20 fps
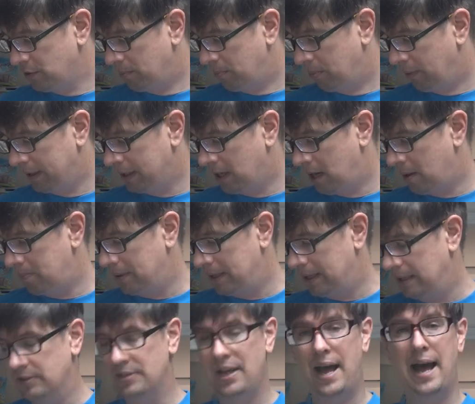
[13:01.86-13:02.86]
to bring up
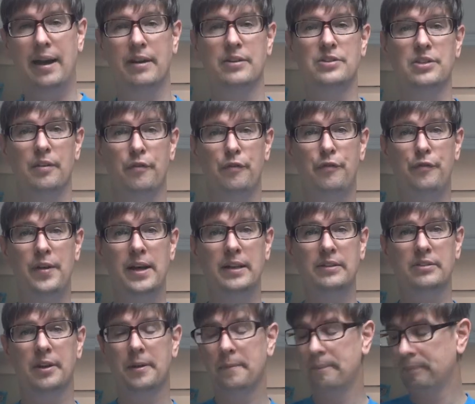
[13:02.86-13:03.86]
is, how does it
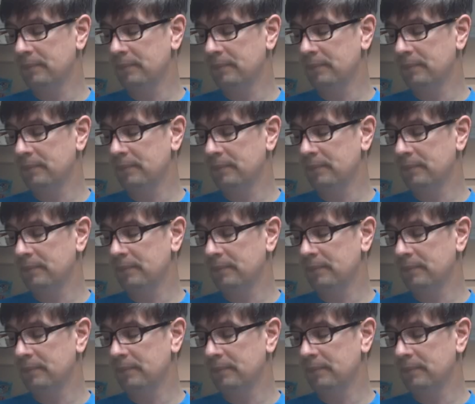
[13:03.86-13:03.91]
fit?